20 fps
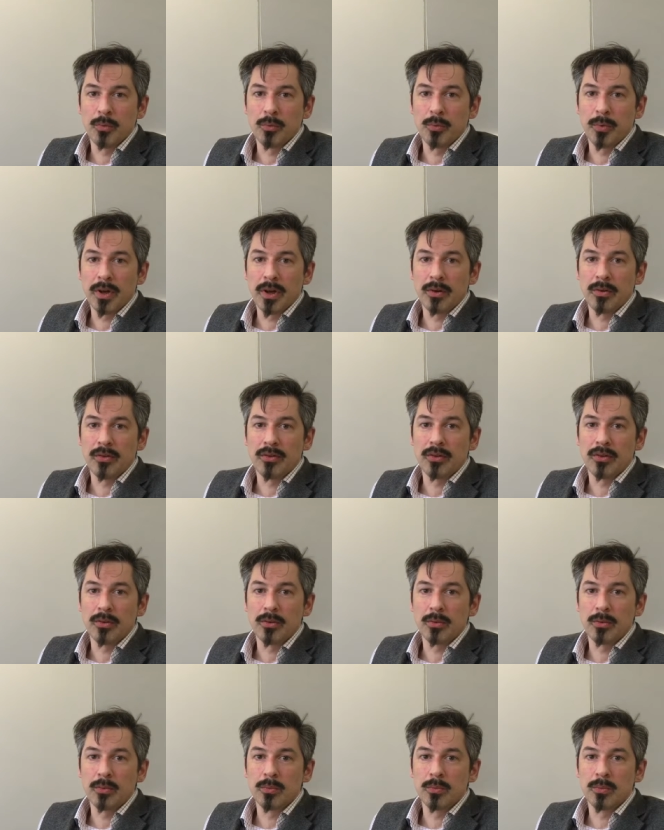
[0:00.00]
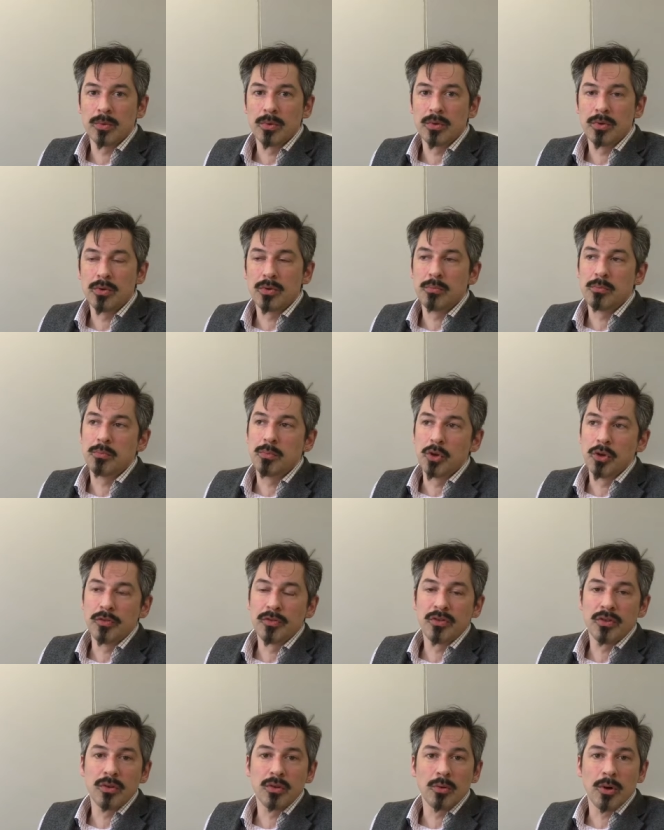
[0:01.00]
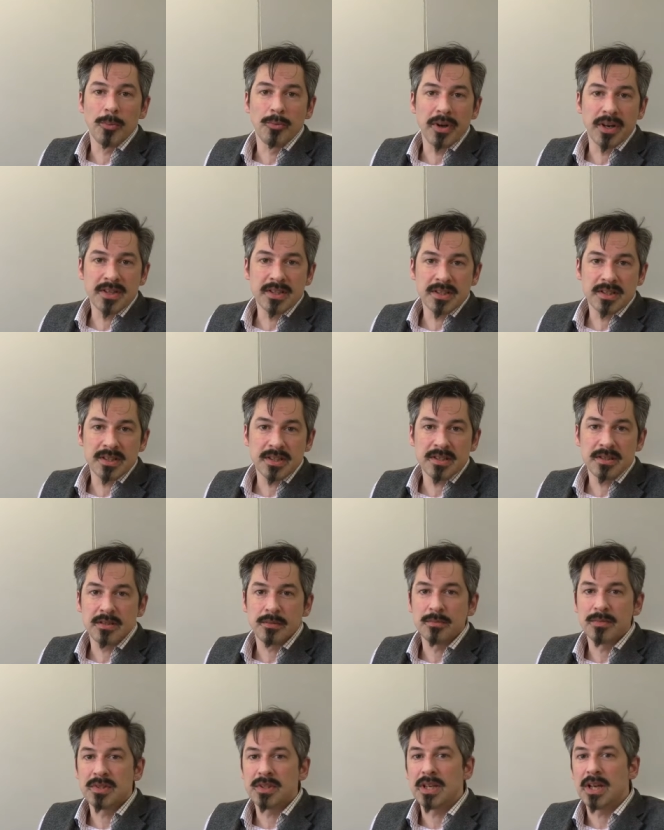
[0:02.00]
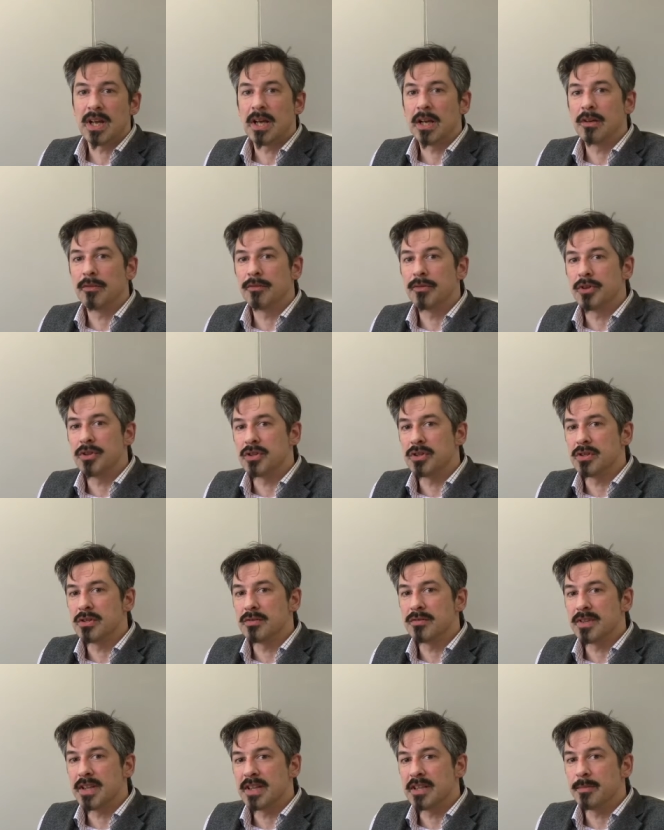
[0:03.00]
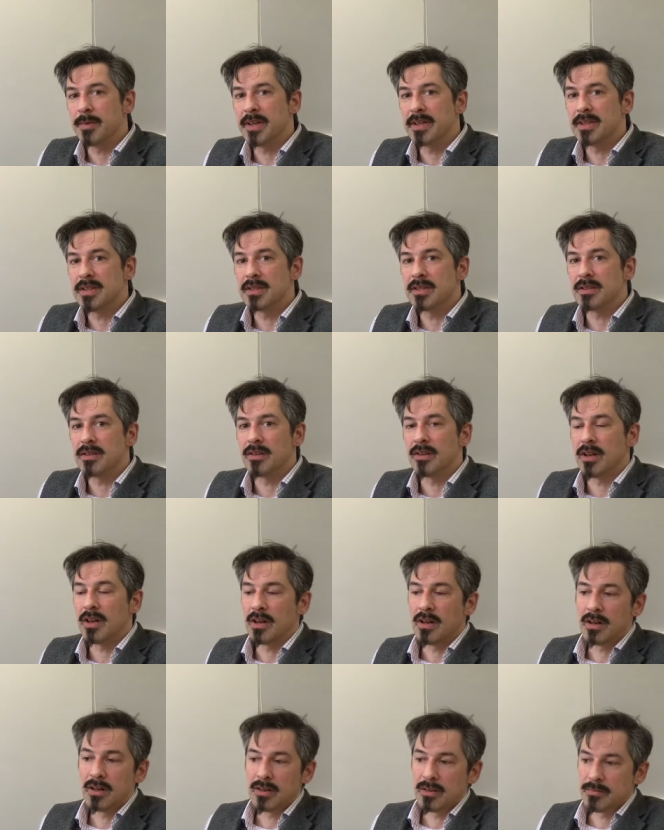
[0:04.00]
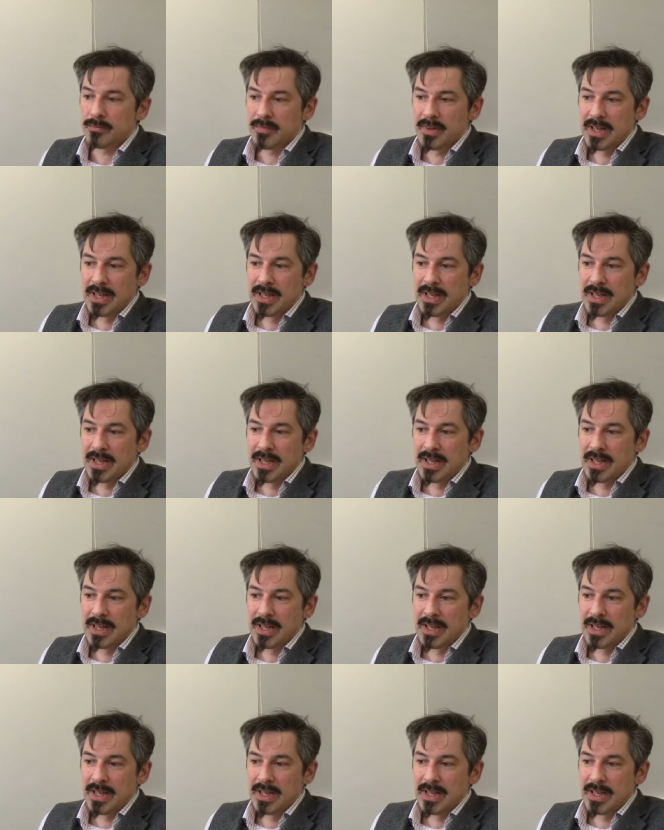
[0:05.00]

We're going to move to operating systems and versions of databases that are